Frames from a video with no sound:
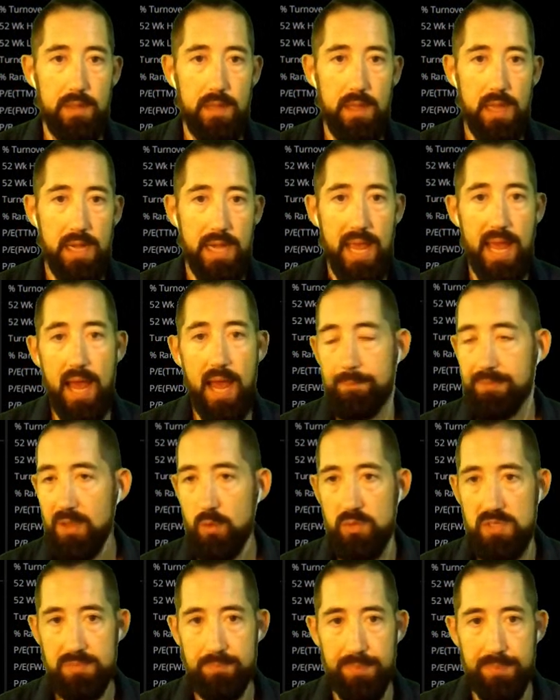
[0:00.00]
an app that
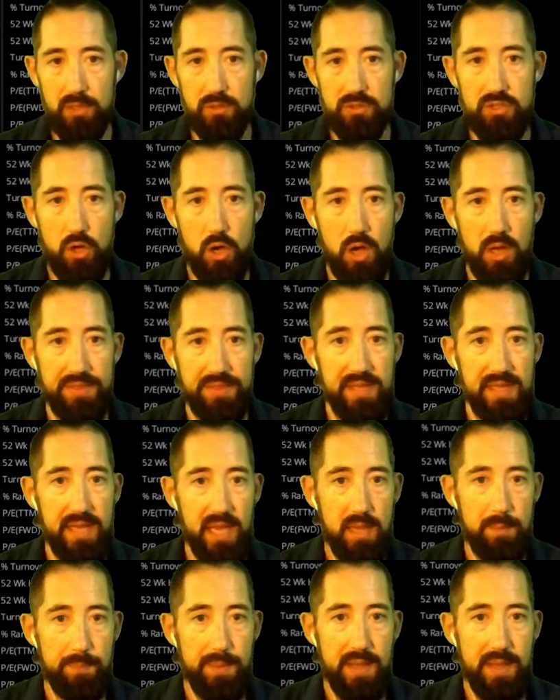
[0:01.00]
was built on the
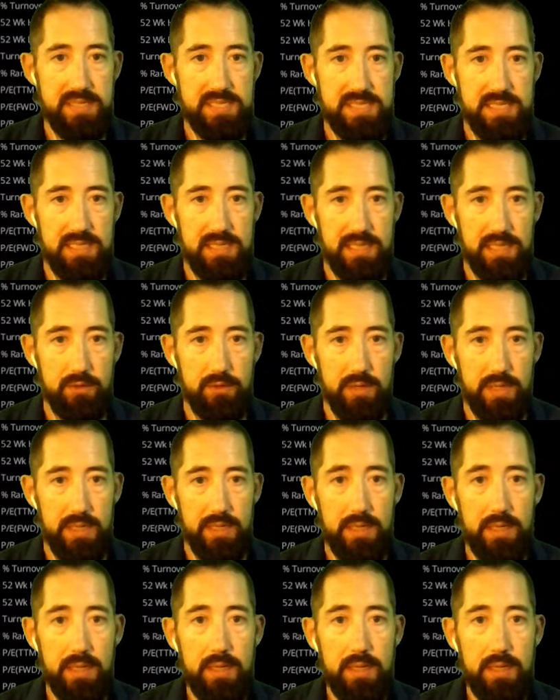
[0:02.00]
Apex Clearing